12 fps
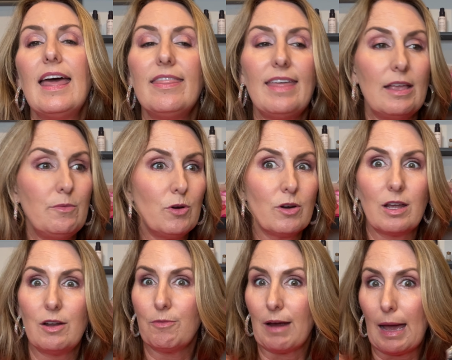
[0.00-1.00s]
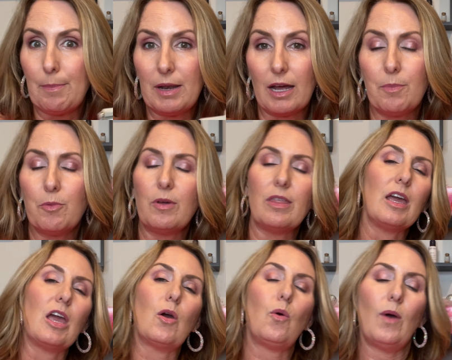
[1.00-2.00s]
Then we're gonna wrap it up with a
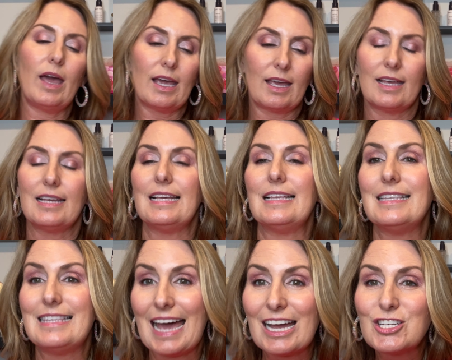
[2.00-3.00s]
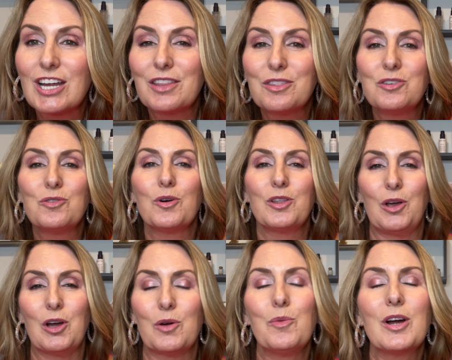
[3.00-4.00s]
quick dash out the door
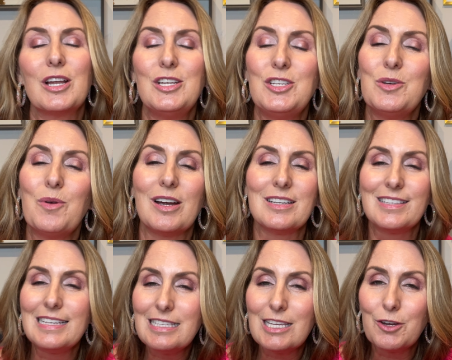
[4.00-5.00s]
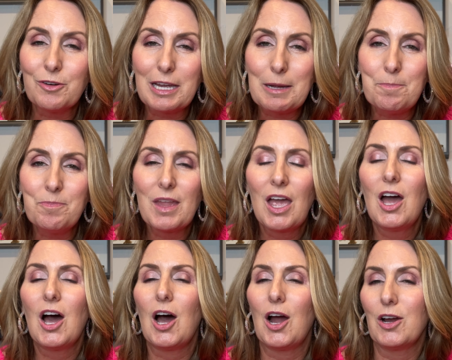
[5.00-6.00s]
look. We're gonna do our CC cream,
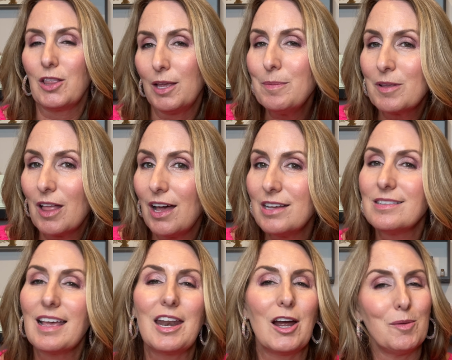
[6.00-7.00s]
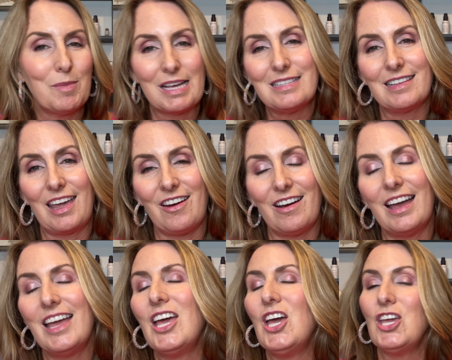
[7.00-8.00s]
our lip gloss, and our mascara.
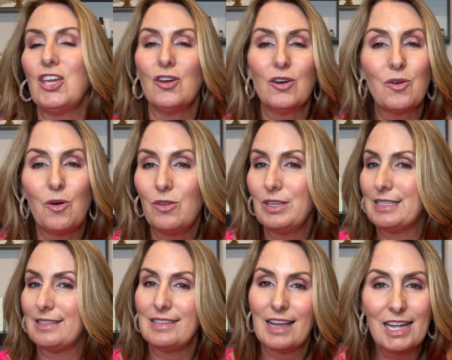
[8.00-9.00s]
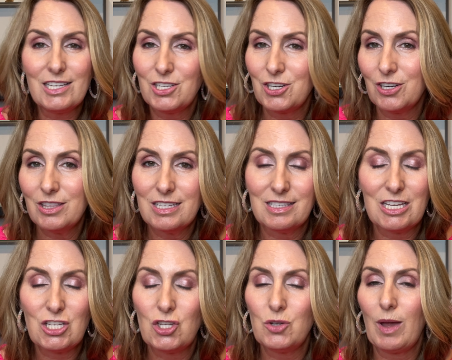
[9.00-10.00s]
Your goal is not to turn this
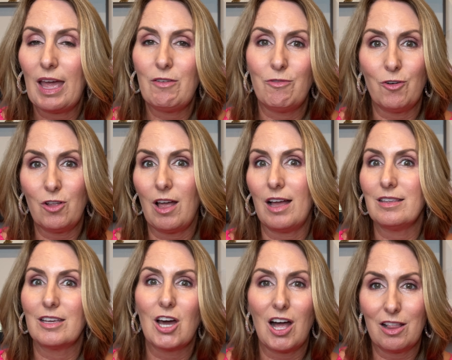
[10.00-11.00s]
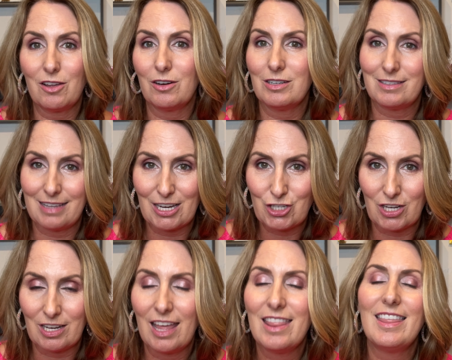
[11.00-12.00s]
into a full-on color
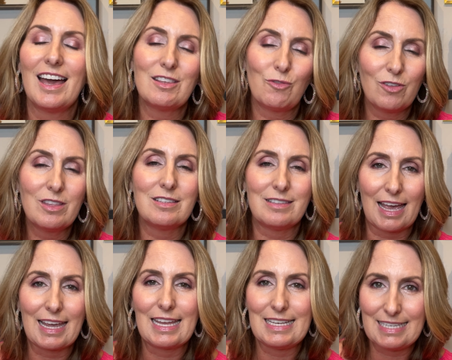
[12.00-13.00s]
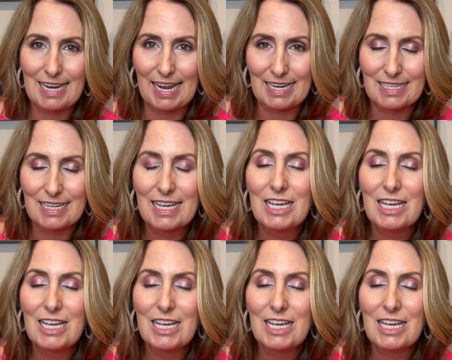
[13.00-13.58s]
session. That's for the second date.